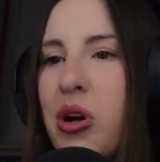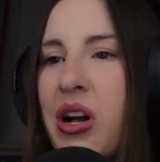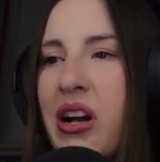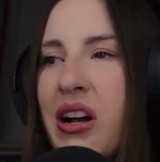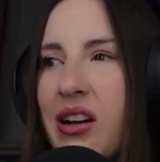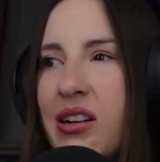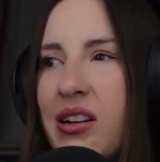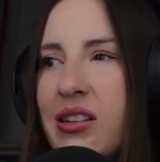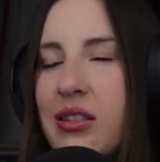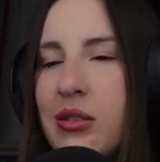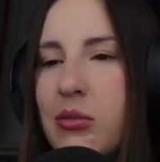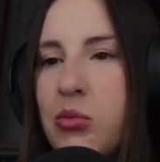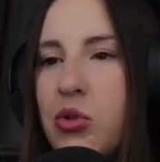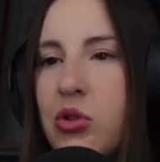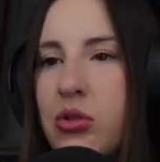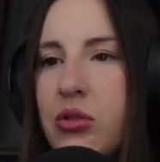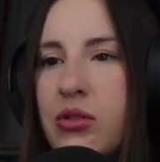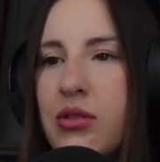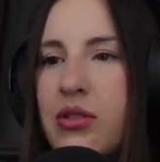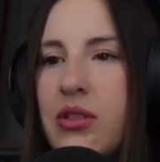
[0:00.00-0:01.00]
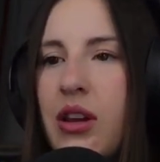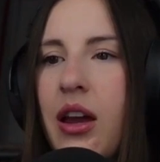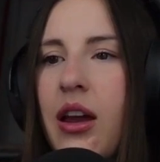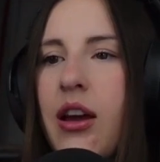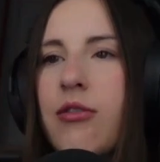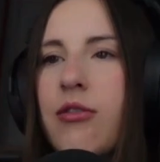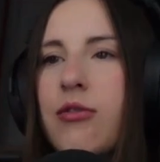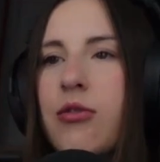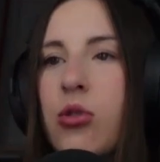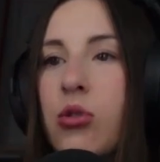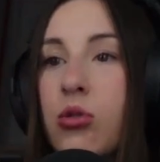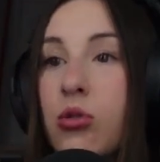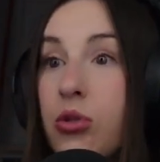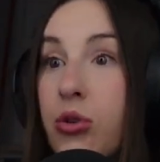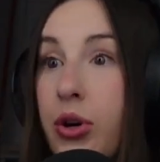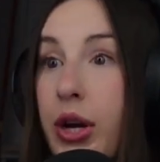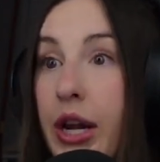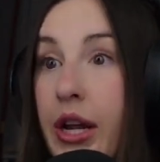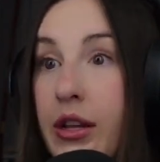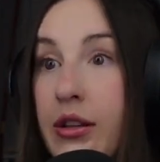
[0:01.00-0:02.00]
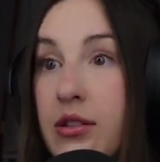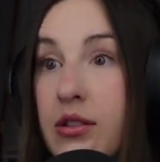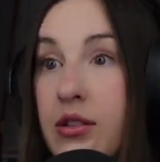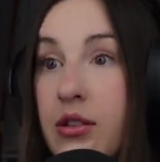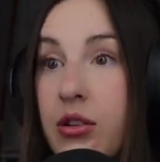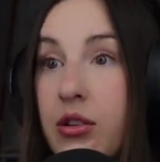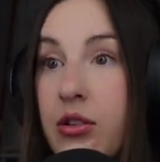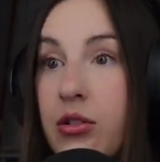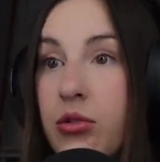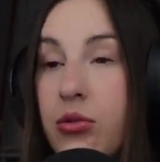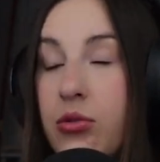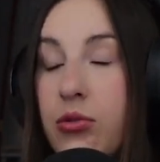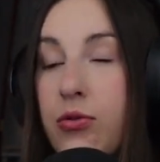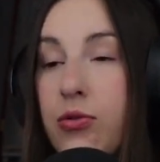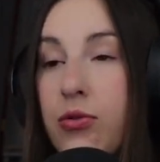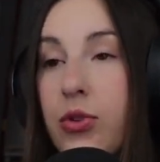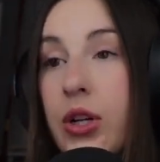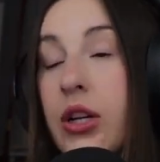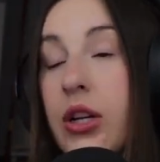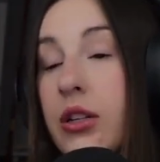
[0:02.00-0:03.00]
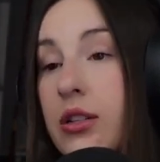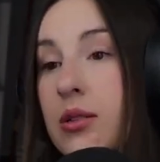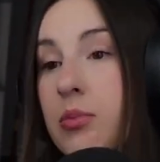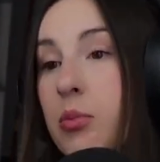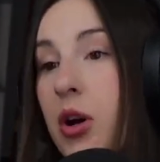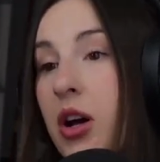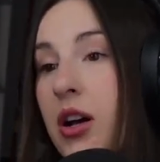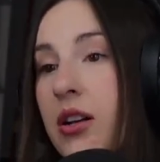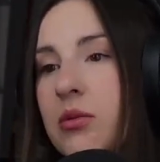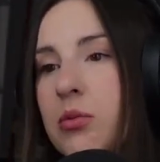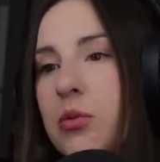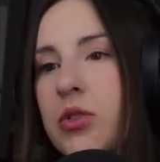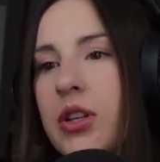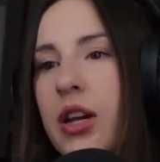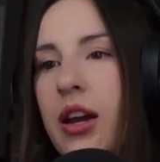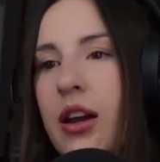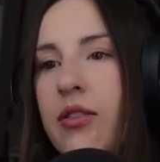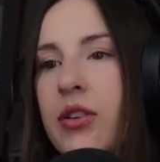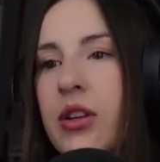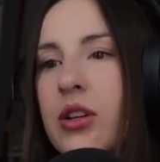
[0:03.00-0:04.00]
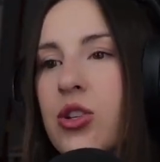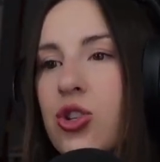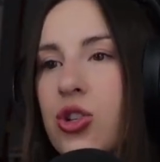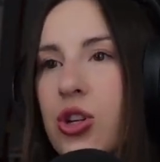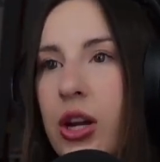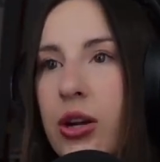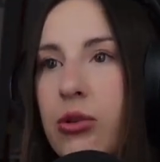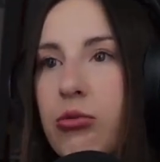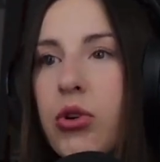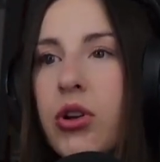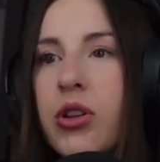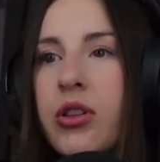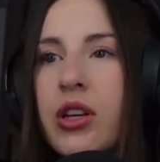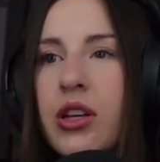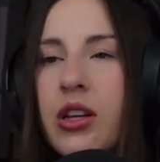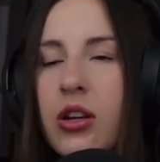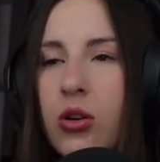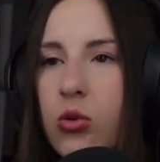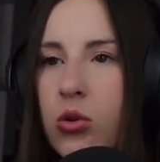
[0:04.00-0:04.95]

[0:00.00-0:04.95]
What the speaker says: possible to have whole grains that are gluten-free, and it's possible to have a generally,